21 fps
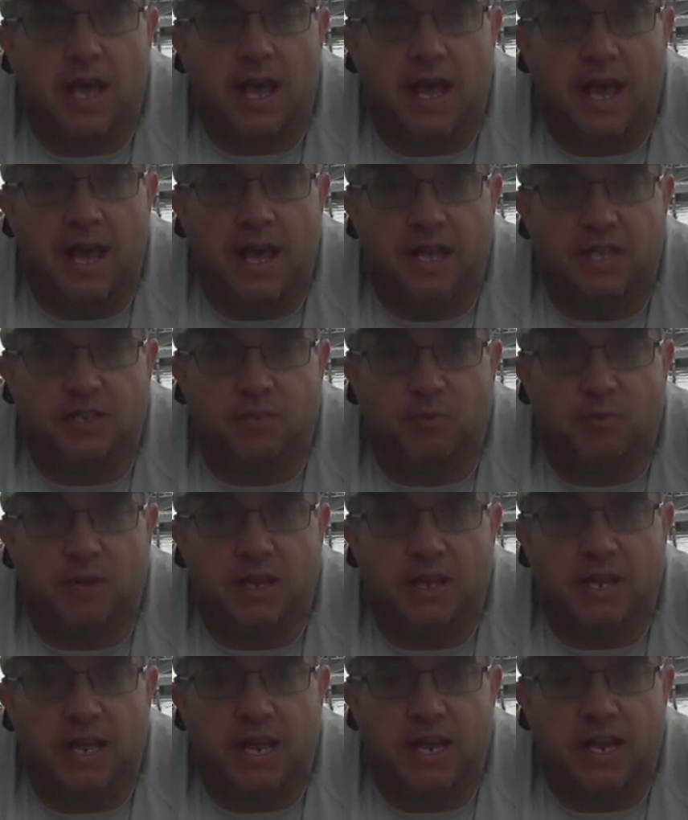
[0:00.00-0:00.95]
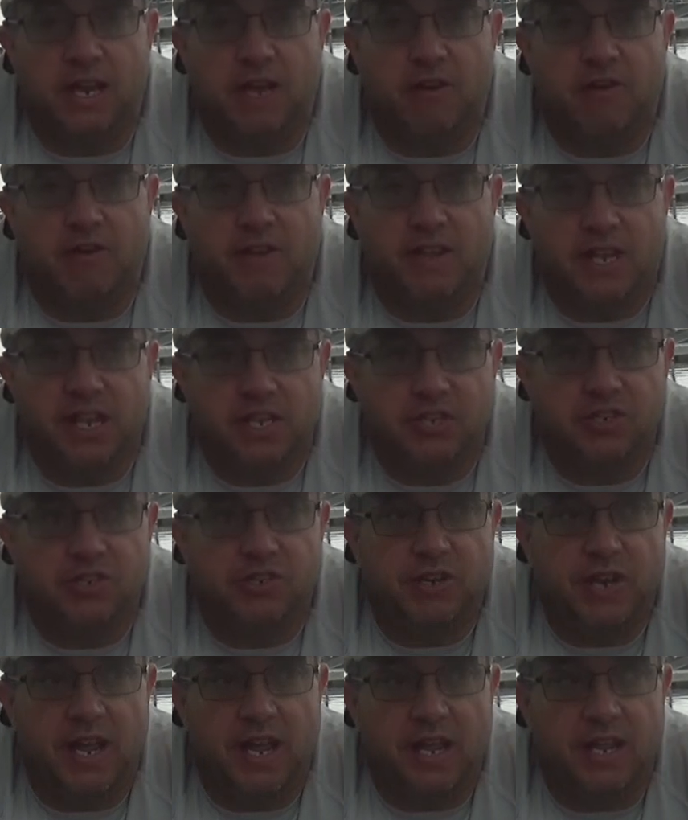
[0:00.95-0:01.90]
as we get here
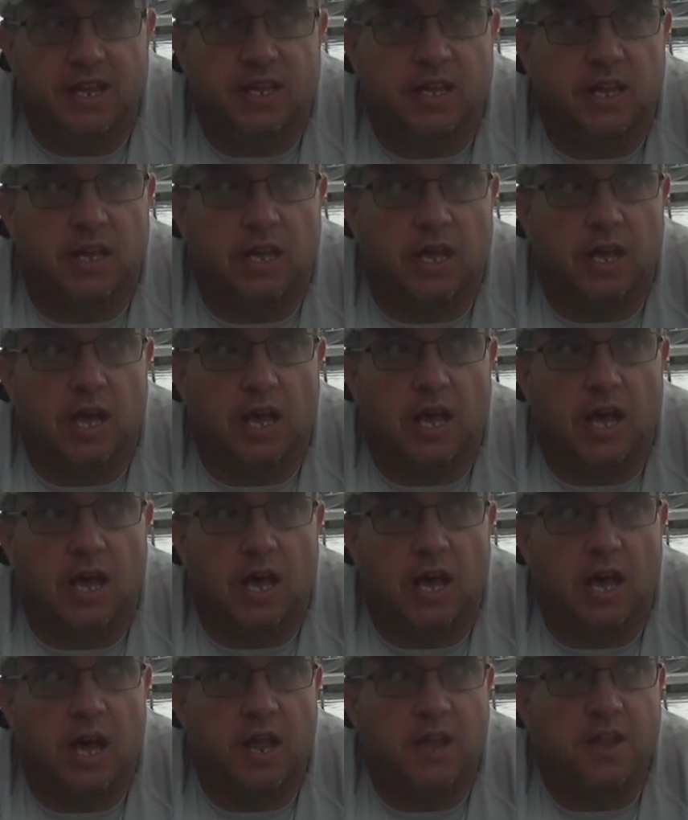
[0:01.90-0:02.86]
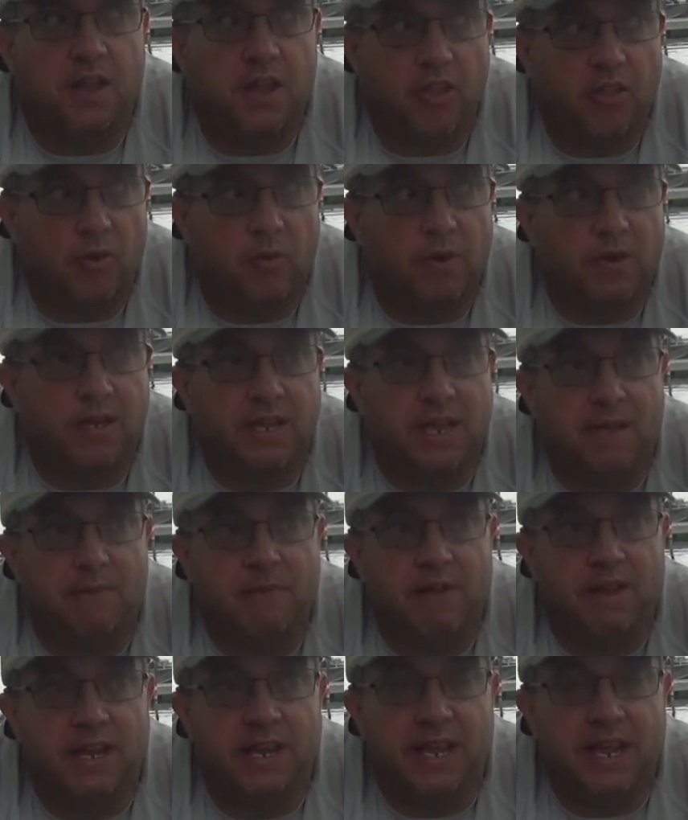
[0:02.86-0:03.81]
yesterday, another one came
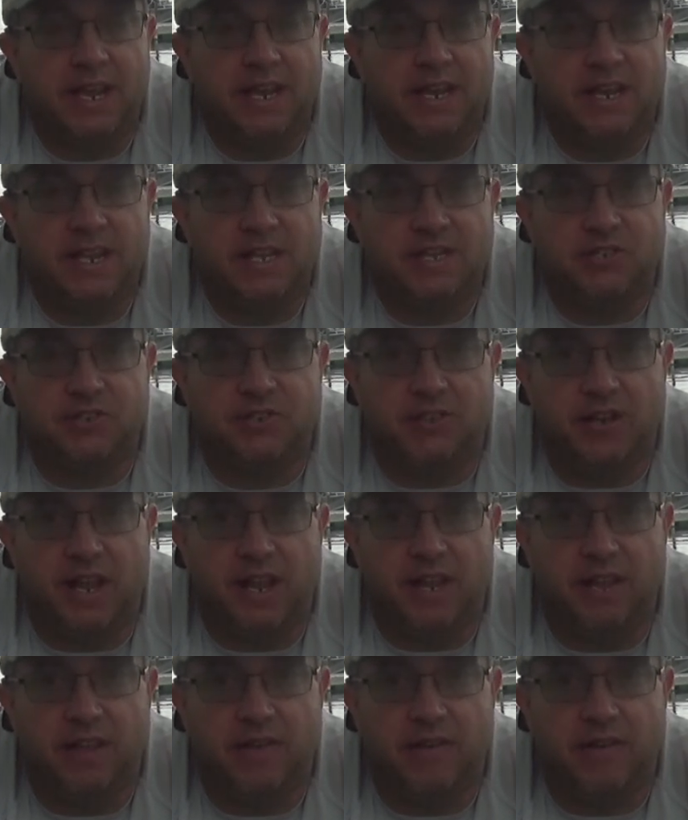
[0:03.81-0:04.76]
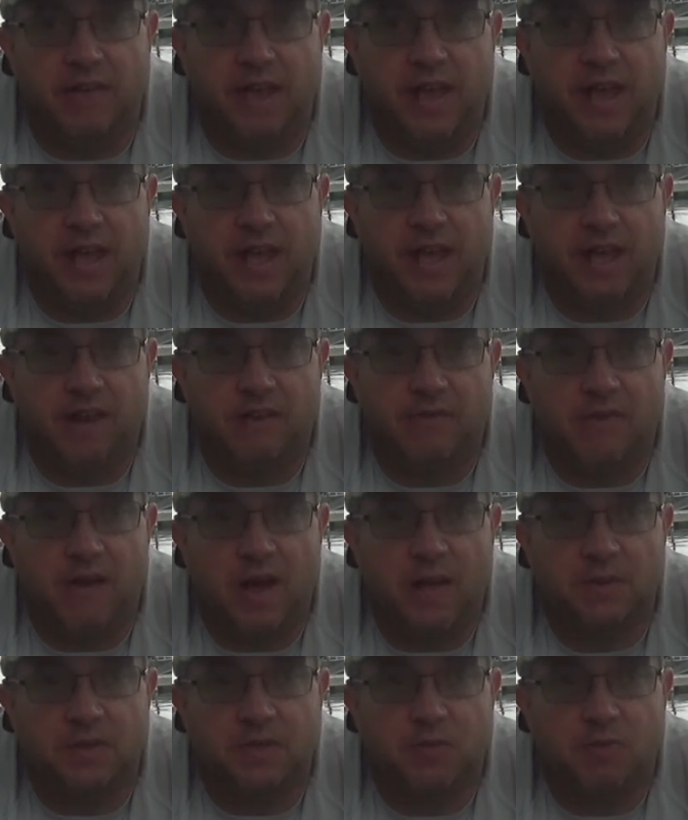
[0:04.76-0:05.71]
in again yesterday. And
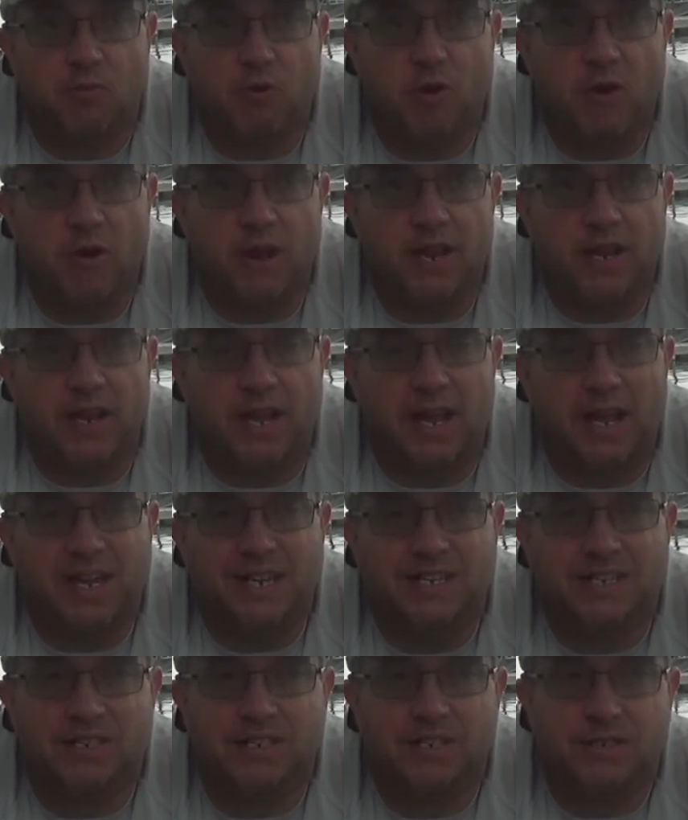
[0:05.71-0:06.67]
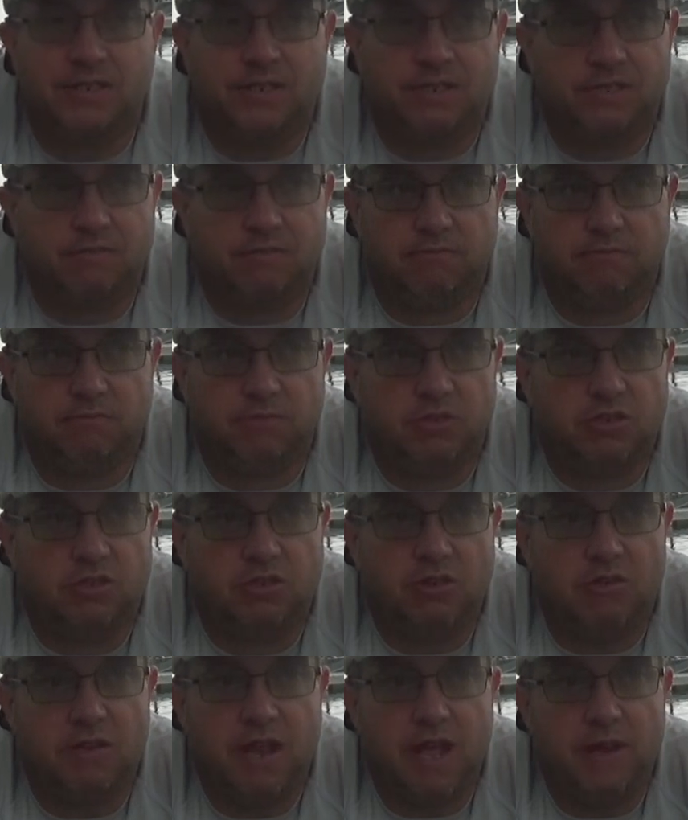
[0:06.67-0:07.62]
around this morning, I
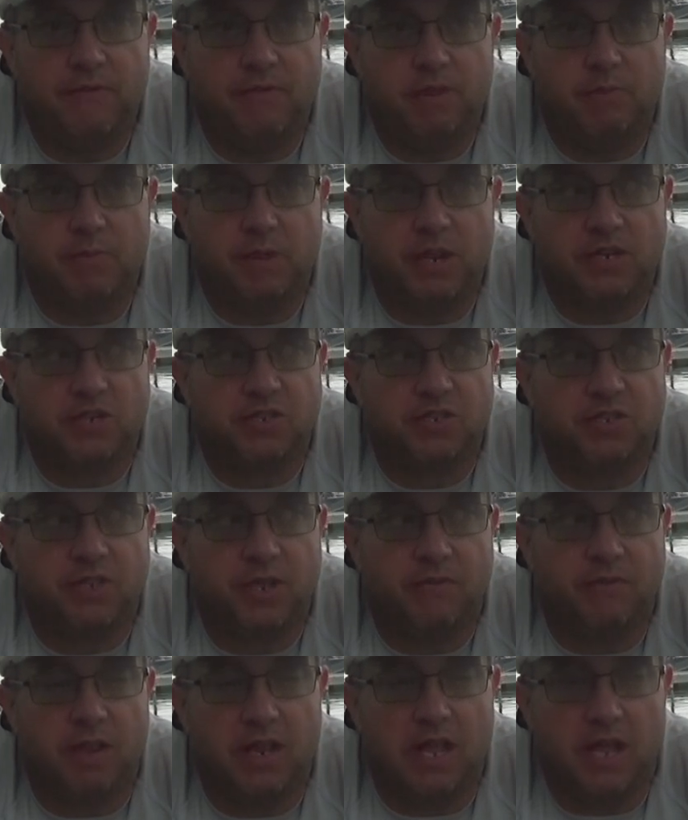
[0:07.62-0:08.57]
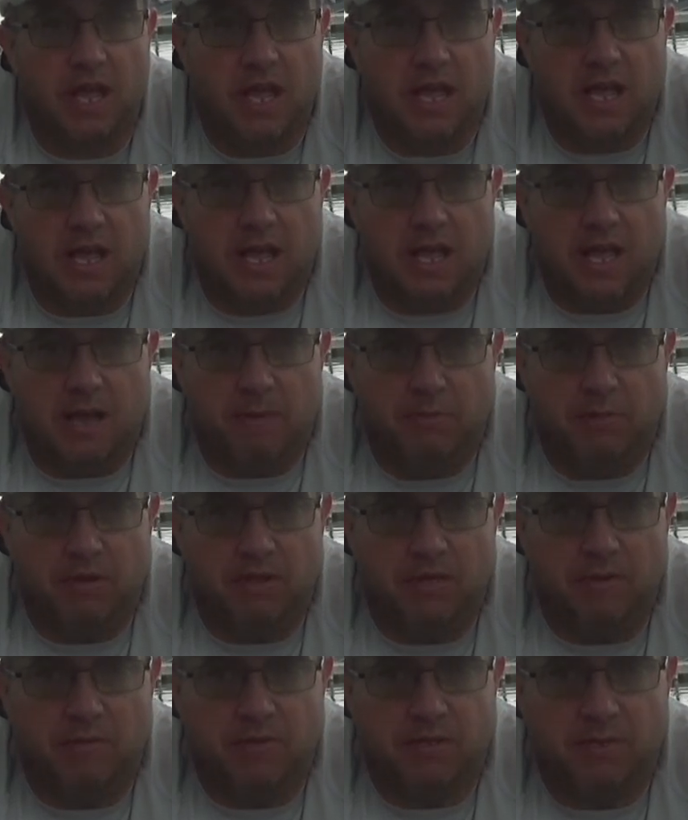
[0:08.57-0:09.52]
don't have any pictures of it,
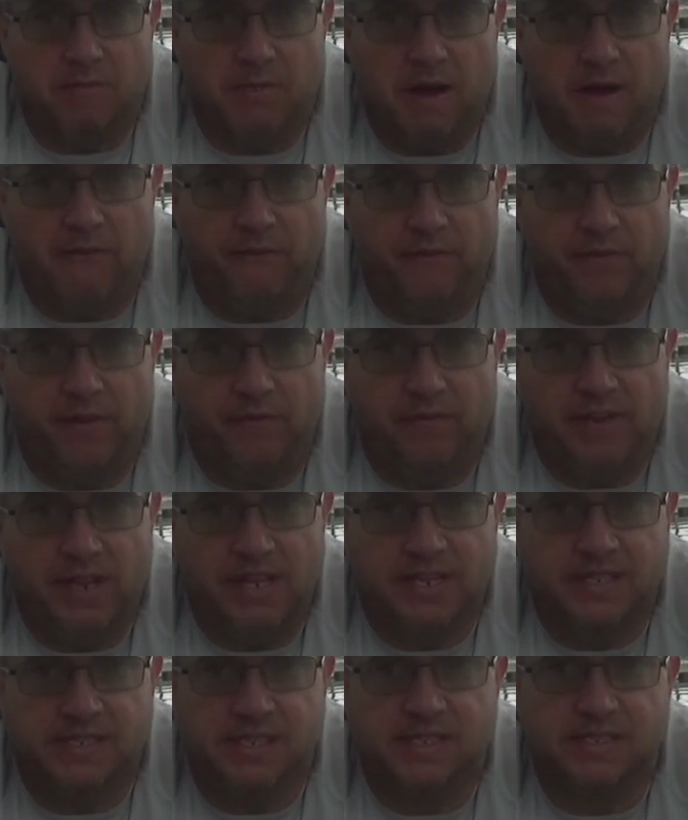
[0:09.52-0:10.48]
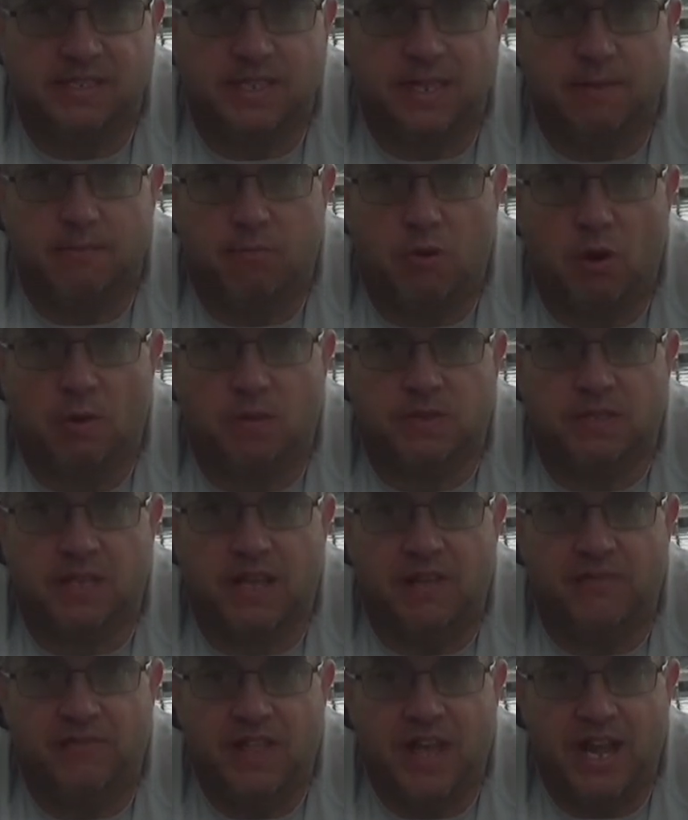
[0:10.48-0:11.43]
but there was about 15, 16 boats
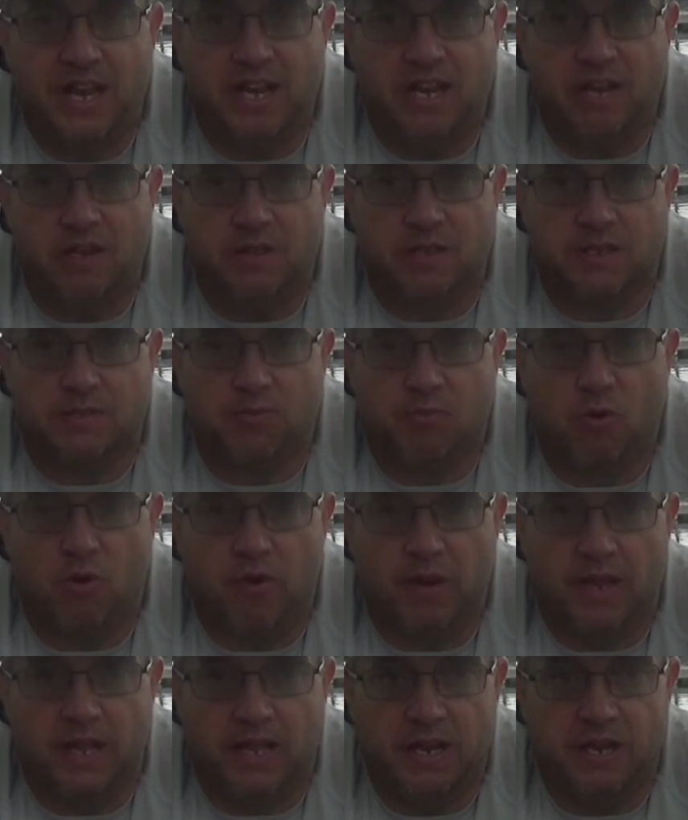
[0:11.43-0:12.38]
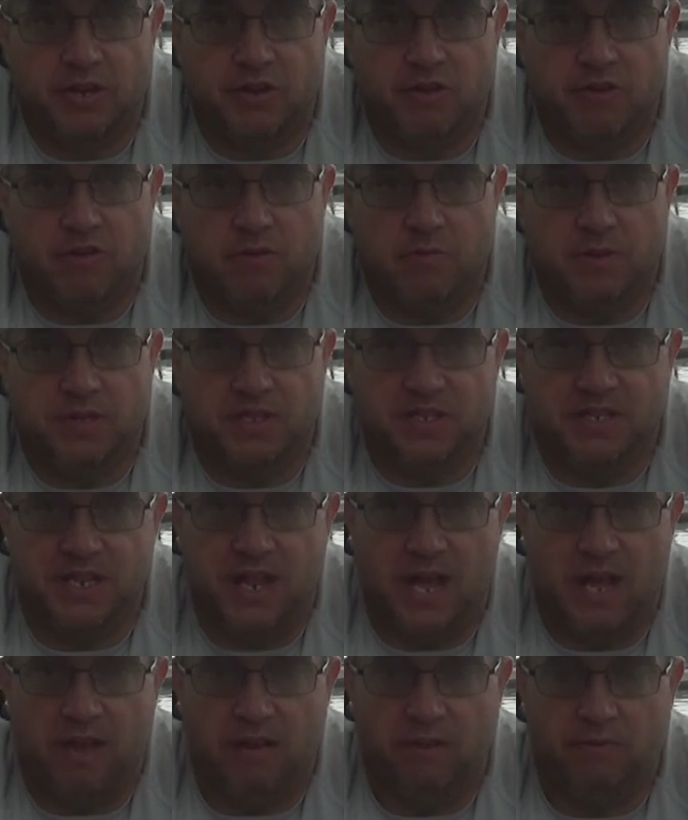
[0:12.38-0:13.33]
left out of here this morning in a tournament
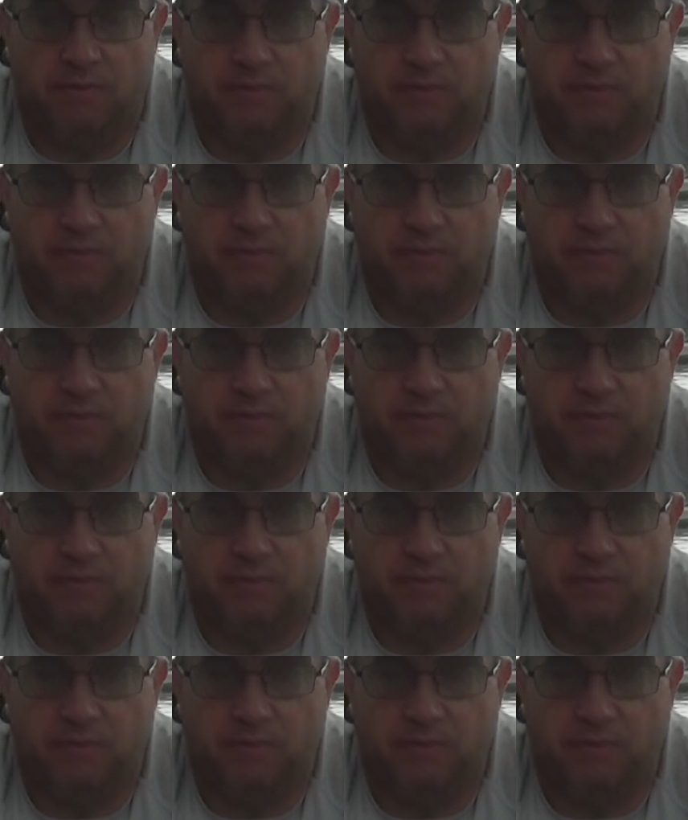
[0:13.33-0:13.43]
style